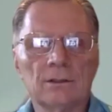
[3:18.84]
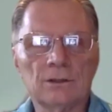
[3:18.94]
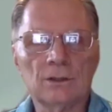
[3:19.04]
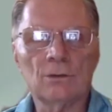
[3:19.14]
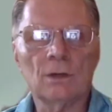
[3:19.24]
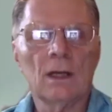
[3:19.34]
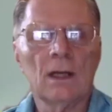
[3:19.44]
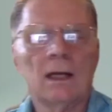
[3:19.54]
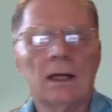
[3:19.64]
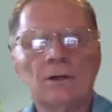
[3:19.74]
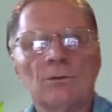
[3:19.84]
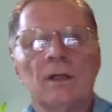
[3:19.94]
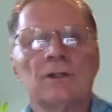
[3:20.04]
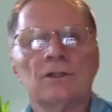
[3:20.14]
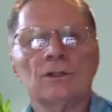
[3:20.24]
So, and you're
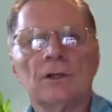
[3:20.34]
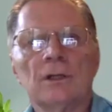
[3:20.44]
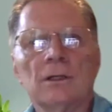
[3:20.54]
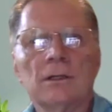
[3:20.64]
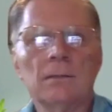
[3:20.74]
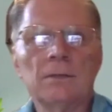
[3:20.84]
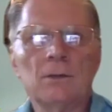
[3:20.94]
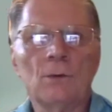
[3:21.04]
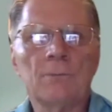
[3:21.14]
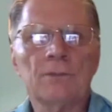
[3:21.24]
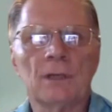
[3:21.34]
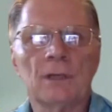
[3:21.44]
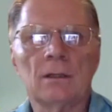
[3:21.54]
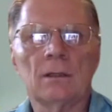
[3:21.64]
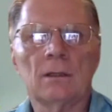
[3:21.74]
right, just looking at the company
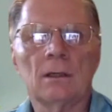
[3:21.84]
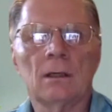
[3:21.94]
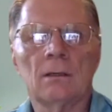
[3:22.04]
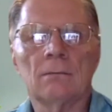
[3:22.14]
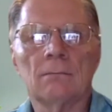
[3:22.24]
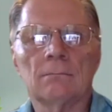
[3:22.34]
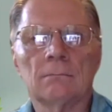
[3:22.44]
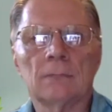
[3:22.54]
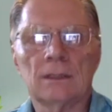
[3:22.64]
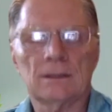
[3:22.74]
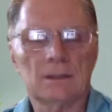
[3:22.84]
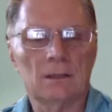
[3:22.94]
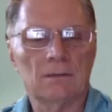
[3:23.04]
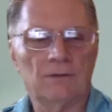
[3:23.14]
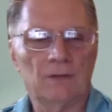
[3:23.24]
website, it's,
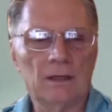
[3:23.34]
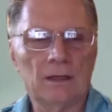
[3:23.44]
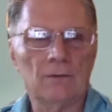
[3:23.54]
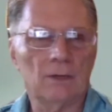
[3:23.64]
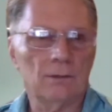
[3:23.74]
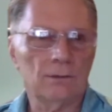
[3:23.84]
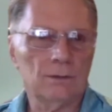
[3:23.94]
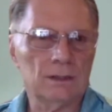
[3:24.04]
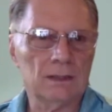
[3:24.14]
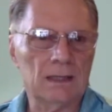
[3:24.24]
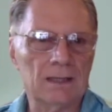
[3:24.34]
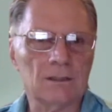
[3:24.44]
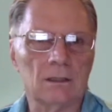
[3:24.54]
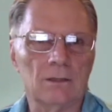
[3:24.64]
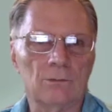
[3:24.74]
if I got it right, it's
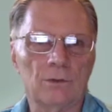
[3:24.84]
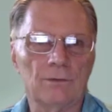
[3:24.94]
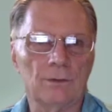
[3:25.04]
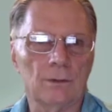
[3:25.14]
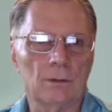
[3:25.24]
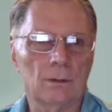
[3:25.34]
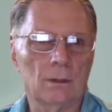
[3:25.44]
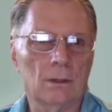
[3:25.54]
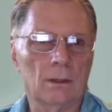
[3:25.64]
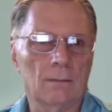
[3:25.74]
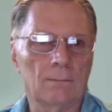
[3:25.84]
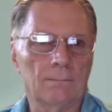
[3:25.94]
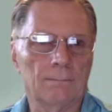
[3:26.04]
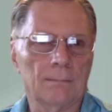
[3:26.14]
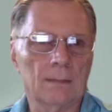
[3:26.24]
Clyde Weaver,
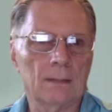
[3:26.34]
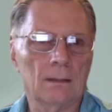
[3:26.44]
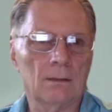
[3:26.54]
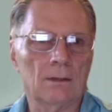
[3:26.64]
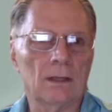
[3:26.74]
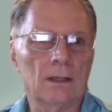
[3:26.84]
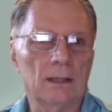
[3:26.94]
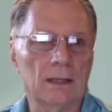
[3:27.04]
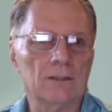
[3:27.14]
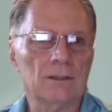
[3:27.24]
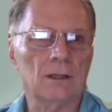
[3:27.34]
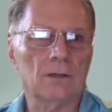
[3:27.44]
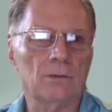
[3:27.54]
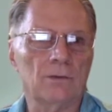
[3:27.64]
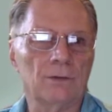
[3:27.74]

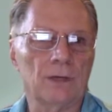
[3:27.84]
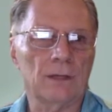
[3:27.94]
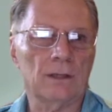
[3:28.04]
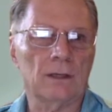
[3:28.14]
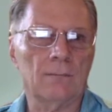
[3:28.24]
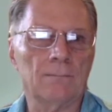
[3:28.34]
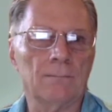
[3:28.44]
SClydeWeaver.com.